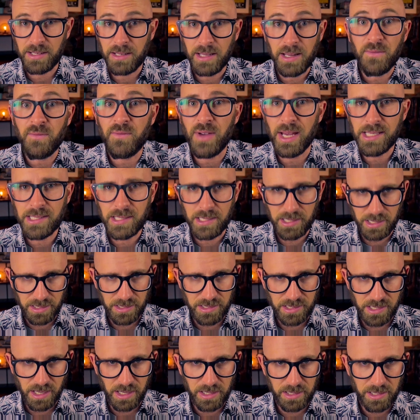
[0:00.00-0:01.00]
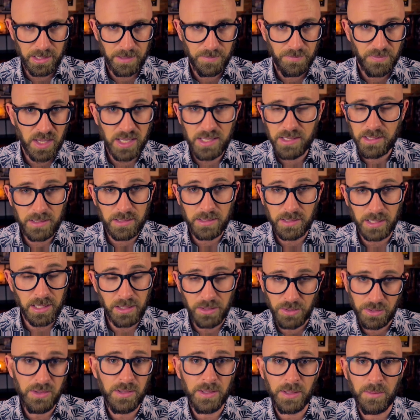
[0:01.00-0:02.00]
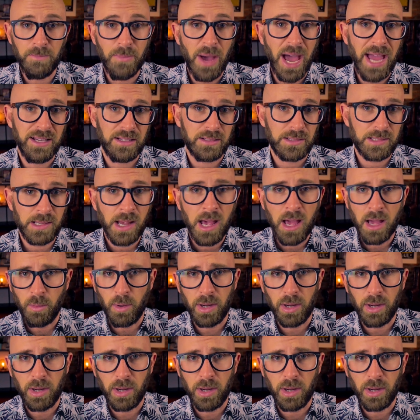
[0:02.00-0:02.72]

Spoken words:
investing in Turkey. This included banks.